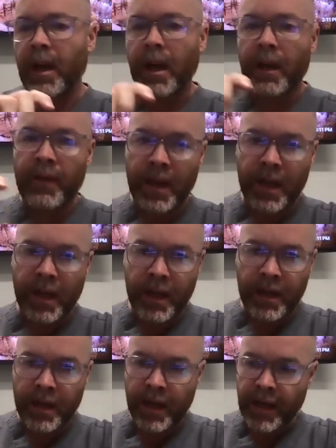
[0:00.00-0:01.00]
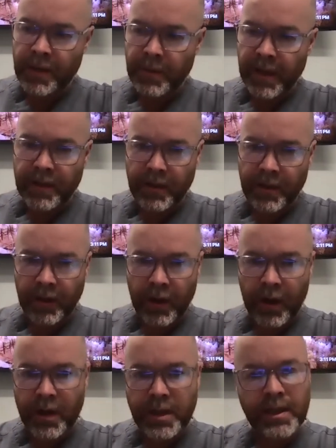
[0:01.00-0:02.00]
And then as we get to the
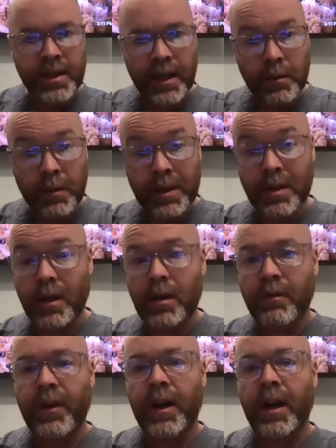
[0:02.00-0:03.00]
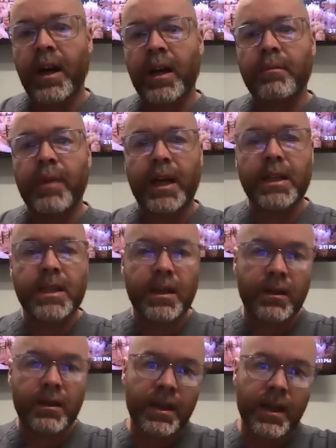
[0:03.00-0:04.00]
large intestine, we start to find
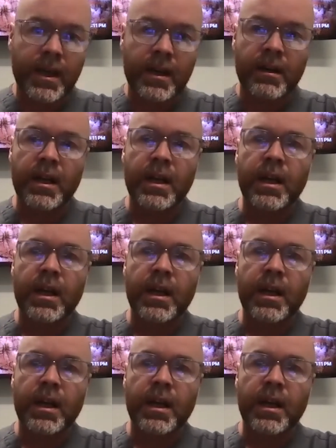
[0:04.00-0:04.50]
bacteria there.